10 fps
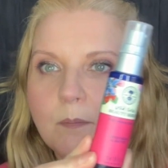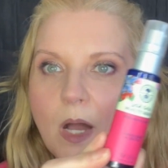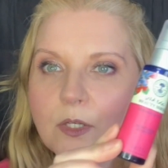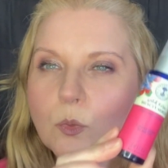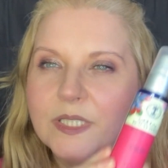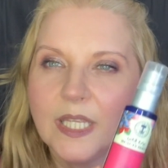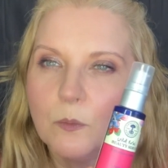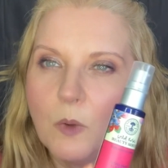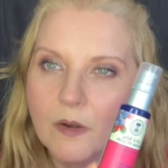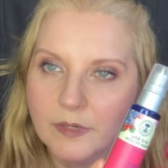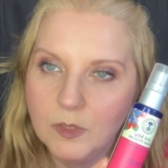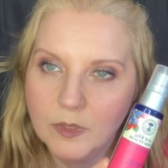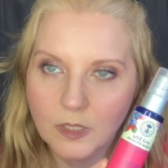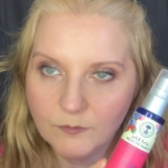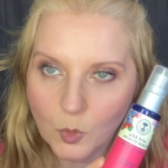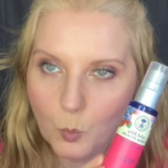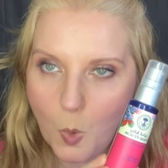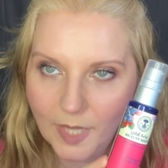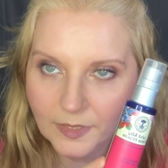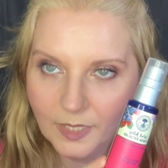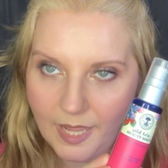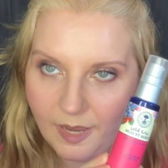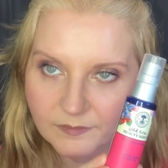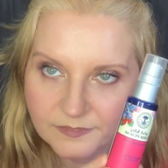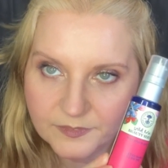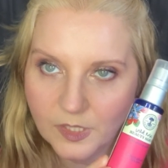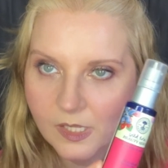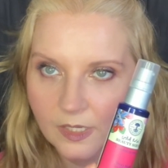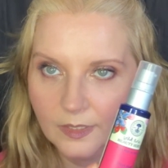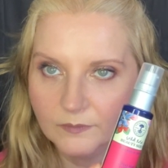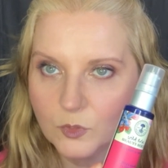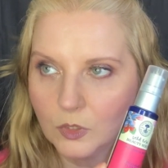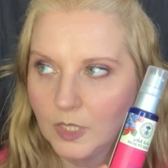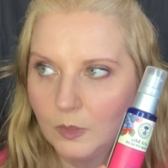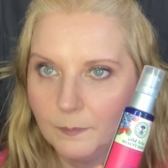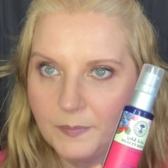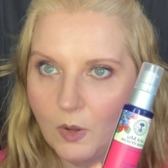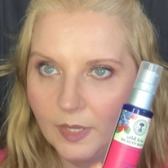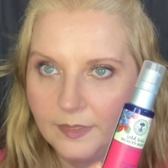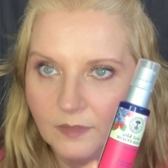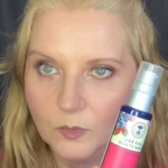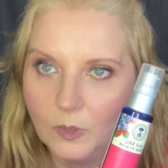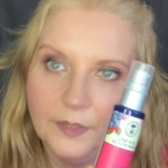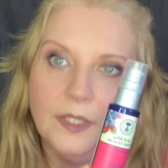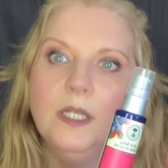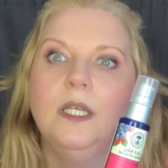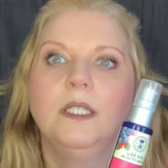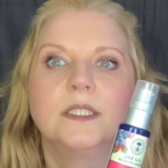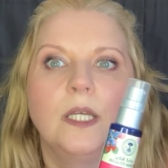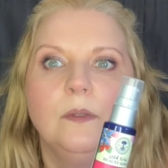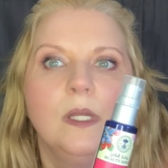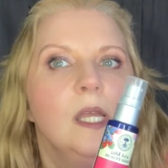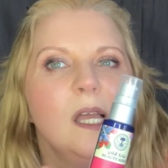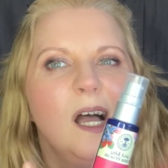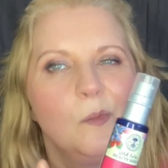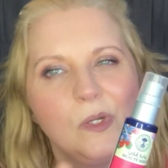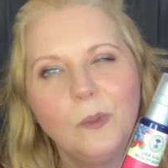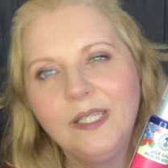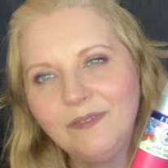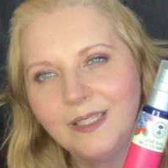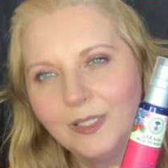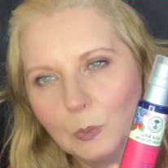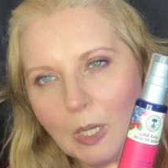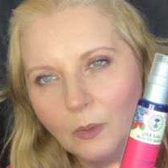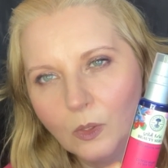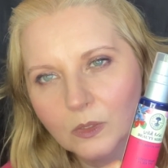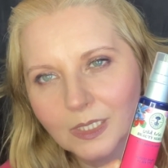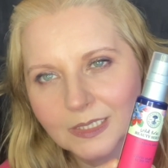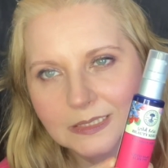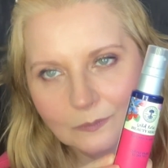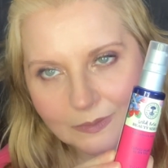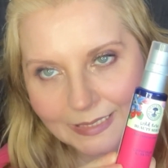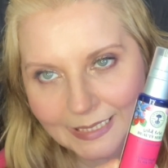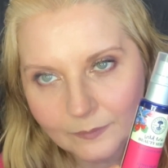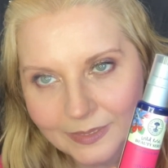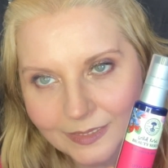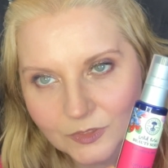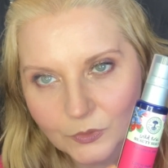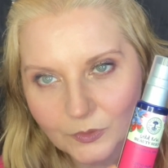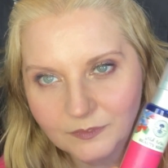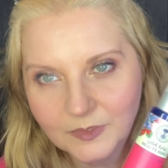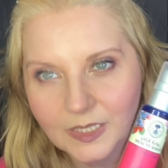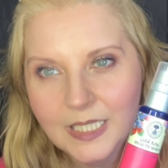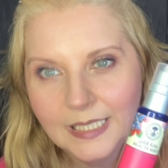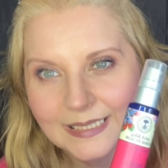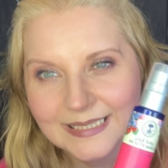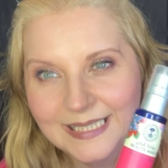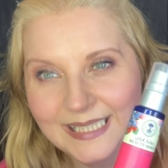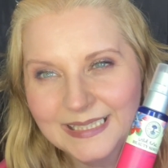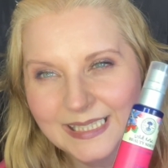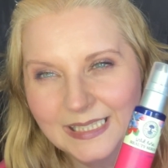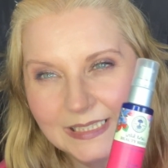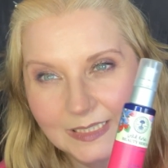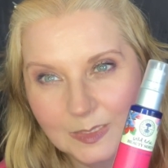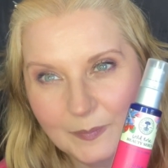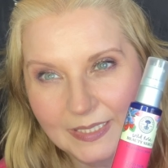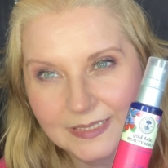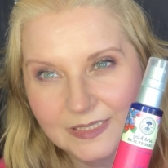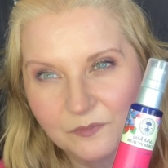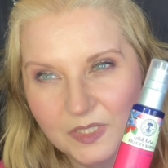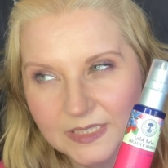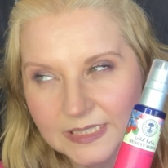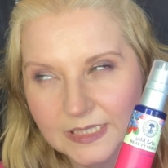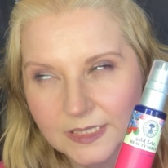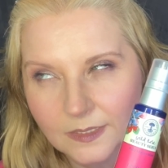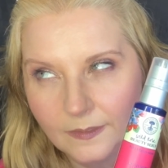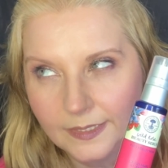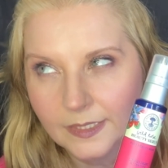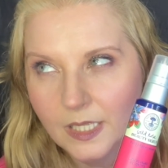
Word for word: but I always get worried when I've got one left and I've got to go and buy another one. So I will leave it a little while longer because I want to get it when it's on offer because this is expensive. This is like,